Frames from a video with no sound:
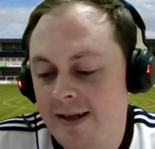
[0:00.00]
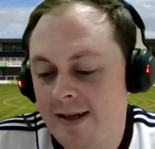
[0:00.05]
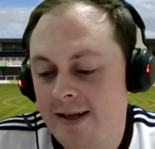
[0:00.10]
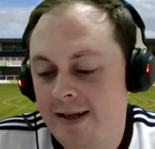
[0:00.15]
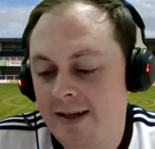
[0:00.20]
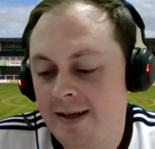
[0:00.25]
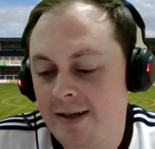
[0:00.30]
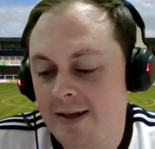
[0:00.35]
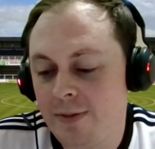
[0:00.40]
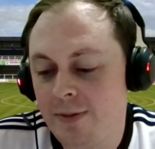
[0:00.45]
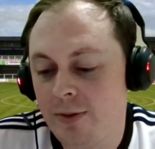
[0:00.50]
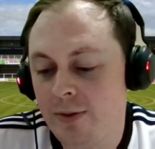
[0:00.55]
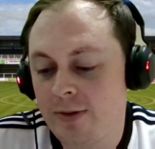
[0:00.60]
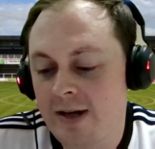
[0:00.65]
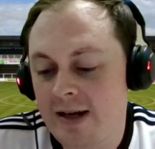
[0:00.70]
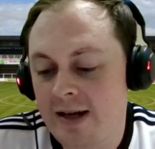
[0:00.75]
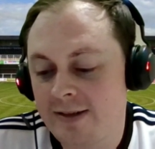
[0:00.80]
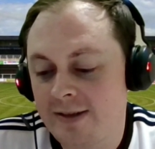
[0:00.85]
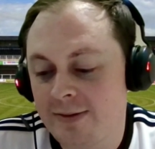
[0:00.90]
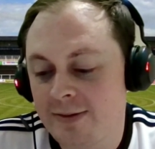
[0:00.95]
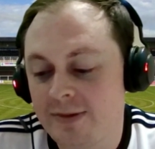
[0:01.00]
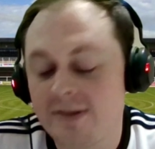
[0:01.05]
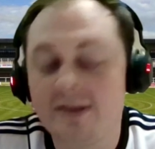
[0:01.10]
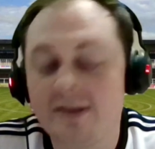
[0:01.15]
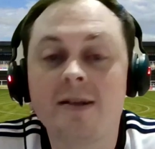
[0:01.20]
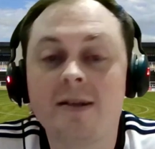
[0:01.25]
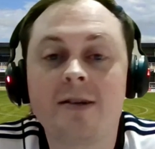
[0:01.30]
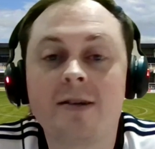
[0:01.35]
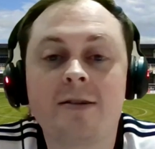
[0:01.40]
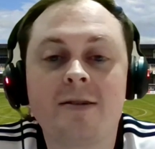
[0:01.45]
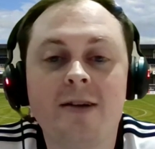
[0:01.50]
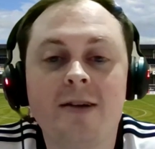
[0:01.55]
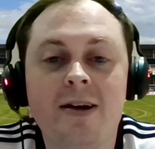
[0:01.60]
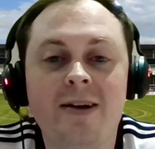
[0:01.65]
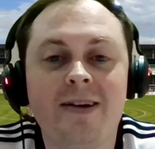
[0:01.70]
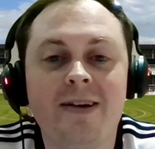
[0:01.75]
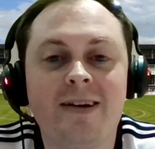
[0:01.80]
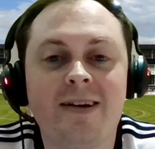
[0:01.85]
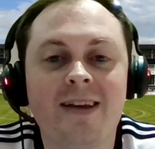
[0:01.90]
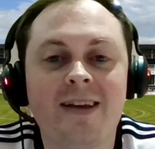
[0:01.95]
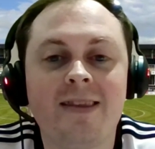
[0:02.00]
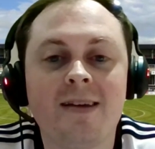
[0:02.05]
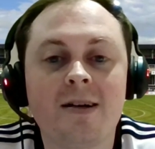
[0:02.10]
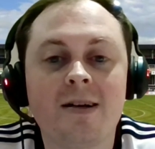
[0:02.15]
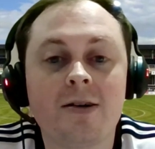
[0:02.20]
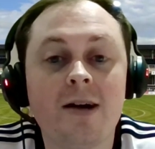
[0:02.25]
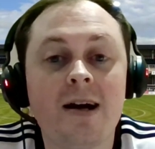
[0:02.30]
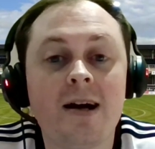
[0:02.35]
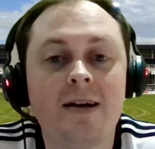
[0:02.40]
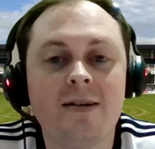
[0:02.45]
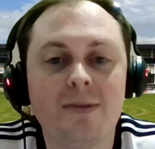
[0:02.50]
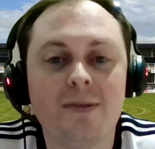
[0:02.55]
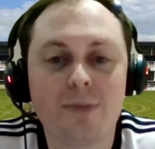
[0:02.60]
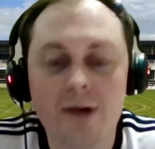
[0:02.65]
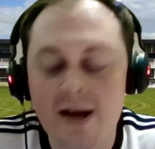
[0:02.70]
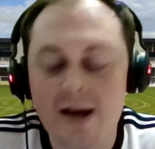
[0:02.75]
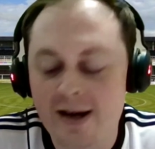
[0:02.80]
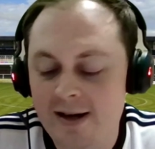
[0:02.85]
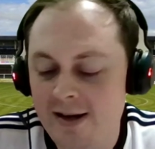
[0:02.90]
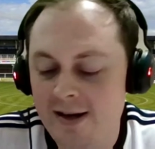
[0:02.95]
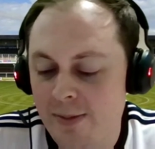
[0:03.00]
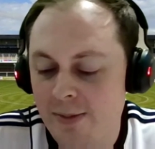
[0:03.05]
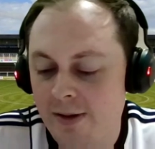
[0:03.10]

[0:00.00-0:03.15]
Paul Caddis was in the in the crowd at Brackley.